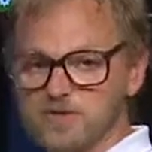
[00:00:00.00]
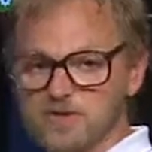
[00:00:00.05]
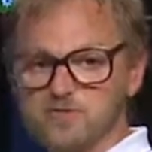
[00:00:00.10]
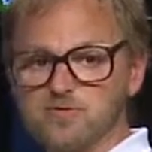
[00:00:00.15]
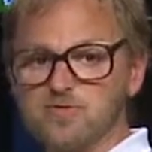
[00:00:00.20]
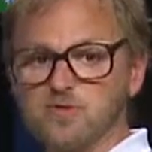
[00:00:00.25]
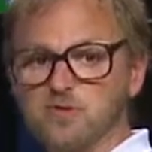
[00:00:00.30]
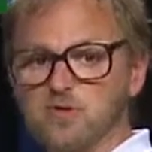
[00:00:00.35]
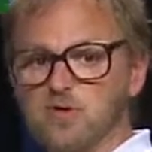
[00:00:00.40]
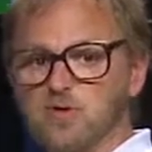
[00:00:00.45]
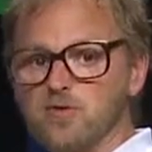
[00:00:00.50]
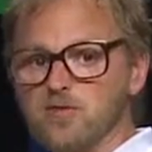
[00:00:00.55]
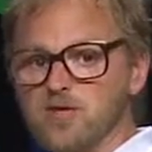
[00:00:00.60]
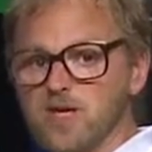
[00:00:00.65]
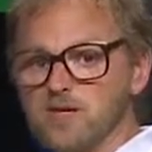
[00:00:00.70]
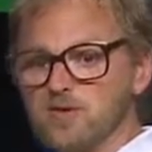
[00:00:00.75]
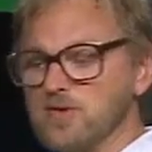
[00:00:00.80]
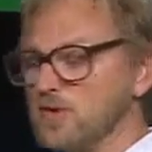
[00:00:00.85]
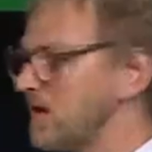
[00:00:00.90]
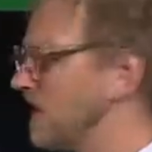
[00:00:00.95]
just to show you
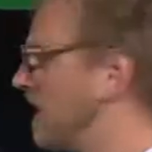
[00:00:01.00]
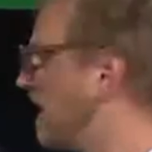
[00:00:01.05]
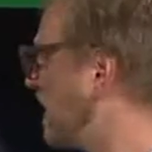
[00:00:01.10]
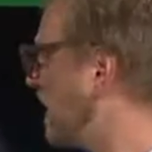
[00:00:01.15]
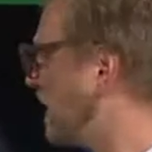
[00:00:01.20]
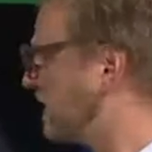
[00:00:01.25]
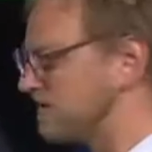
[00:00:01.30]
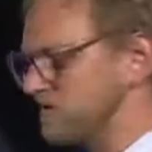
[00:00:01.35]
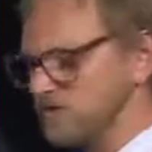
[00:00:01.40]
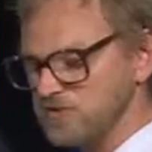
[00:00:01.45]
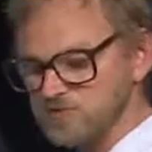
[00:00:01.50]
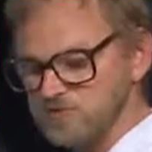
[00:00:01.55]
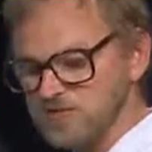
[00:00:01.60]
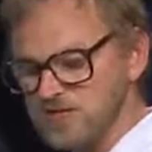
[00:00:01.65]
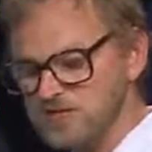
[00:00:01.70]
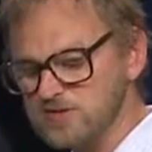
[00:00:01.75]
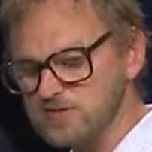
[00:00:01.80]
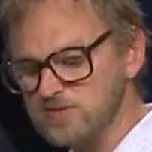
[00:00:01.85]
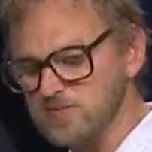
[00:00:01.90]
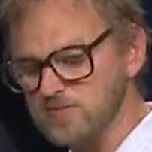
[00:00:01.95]
that you can, I just
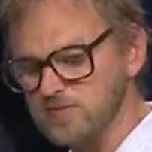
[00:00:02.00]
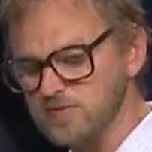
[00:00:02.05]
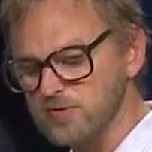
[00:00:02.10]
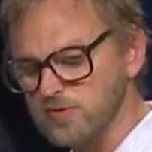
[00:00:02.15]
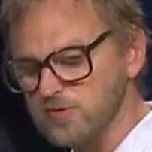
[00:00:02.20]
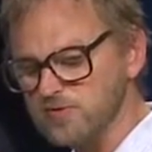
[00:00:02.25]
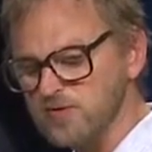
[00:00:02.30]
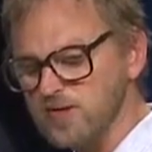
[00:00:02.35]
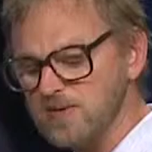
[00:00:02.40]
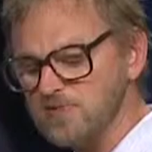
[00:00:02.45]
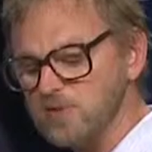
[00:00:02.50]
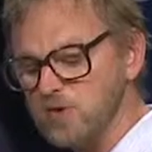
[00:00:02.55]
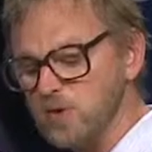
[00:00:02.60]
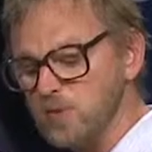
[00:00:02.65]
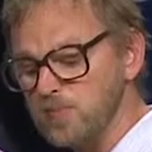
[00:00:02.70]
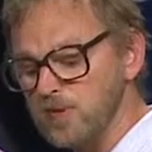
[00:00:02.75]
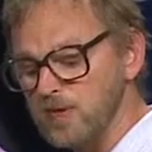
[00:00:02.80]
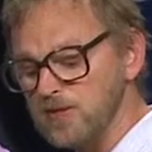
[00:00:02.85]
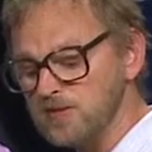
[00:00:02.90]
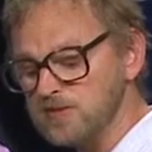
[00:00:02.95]
press the program
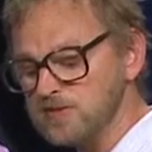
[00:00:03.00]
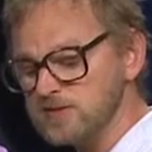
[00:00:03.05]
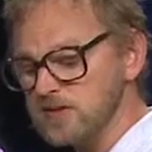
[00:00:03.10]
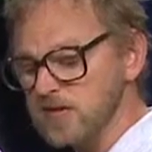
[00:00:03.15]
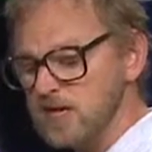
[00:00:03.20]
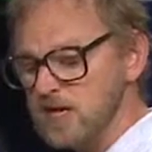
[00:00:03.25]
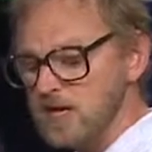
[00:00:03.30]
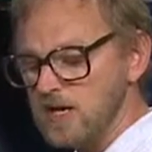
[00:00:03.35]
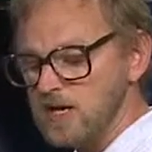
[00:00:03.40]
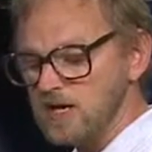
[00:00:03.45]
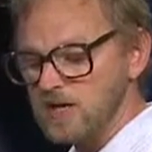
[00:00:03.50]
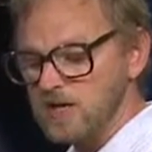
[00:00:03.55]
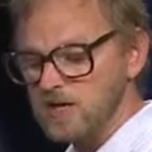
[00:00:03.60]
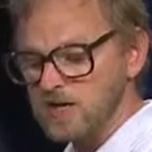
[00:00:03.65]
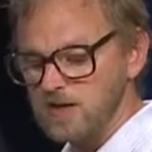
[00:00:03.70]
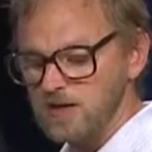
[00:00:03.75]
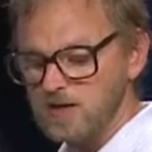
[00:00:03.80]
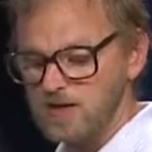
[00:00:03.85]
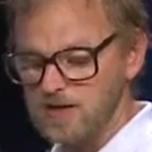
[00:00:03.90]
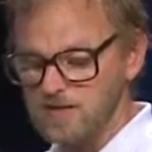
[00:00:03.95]
row buttons.
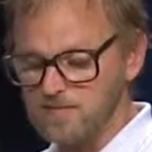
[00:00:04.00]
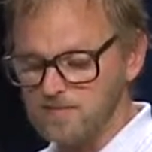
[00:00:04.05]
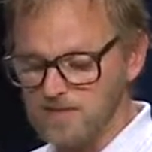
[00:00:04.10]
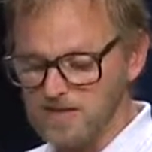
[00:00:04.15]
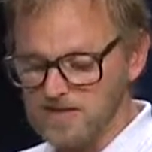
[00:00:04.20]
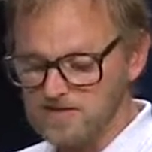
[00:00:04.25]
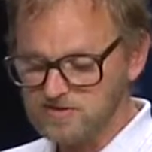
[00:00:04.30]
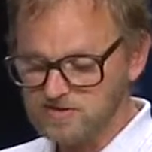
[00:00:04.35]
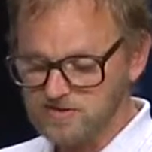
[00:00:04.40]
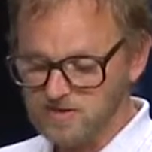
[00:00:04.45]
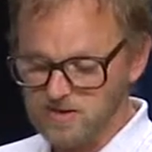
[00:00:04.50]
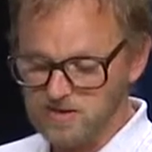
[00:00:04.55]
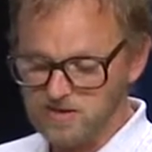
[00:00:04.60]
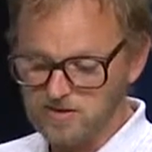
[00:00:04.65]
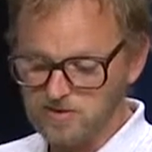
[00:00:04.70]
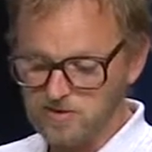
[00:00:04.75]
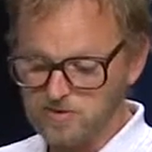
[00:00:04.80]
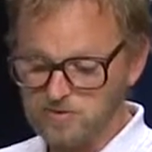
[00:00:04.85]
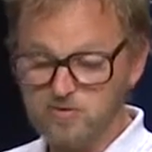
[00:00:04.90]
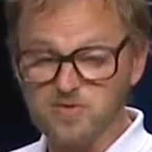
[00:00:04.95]
Let's
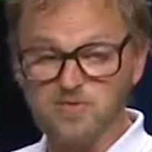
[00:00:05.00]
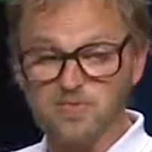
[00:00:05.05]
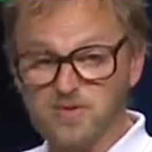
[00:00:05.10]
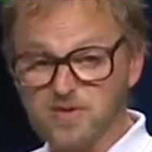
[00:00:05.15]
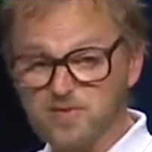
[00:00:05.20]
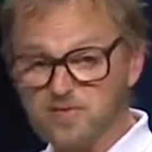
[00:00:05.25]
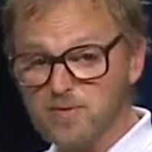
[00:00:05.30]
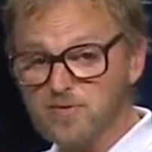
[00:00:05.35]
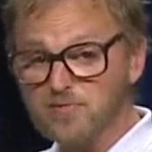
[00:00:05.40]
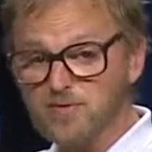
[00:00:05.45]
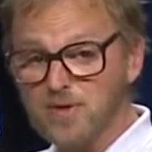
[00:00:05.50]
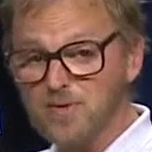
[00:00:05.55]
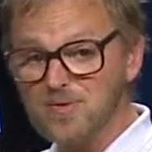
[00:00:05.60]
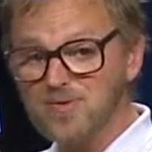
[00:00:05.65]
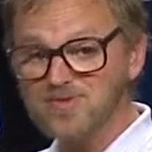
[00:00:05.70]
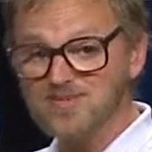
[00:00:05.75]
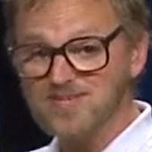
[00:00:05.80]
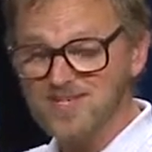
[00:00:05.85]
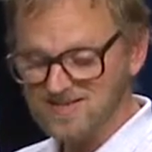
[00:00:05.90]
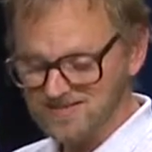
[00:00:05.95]
use the preview row
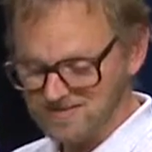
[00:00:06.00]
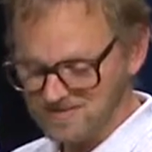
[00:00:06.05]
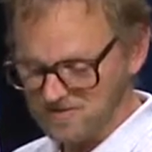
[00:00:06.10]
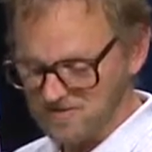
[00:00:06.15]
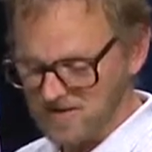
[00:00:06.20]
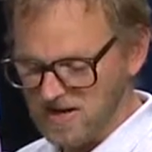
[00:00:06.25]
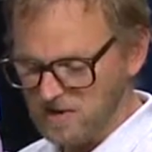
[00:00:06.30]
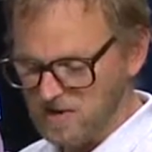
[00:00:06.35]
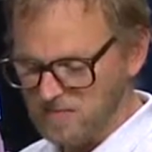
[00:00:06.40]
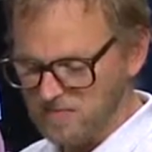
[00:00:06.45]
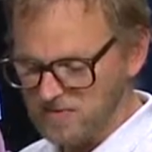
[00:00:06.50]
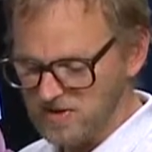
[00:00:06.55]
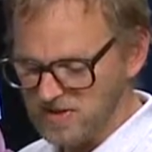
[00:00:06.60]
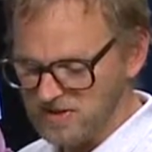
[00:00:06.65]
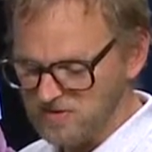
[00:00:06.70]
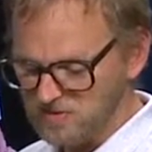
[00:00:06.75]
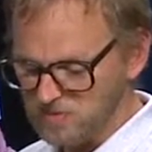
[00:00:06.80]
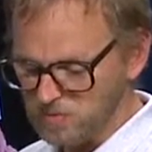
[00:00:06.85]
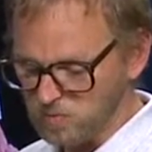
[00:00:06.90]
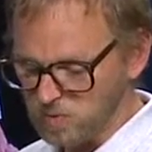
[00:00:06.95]
instead. So now I
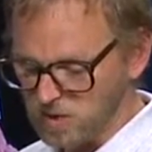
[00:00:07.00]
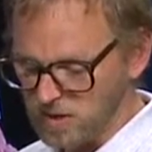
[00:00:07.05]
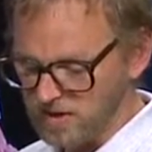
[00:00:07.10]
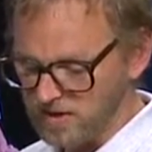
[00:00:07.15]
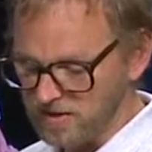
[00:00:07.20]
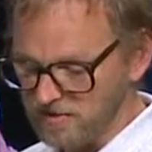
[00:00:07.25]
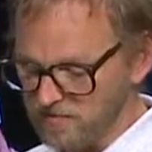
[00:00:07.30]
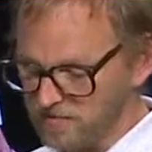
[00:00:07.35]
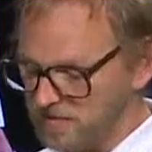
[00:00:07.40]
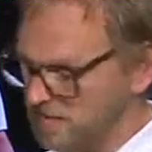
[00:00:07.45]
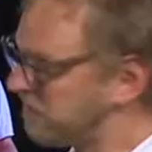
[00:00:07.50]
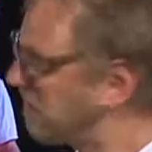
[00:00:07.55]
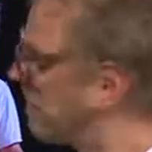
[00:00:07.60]
press 1 for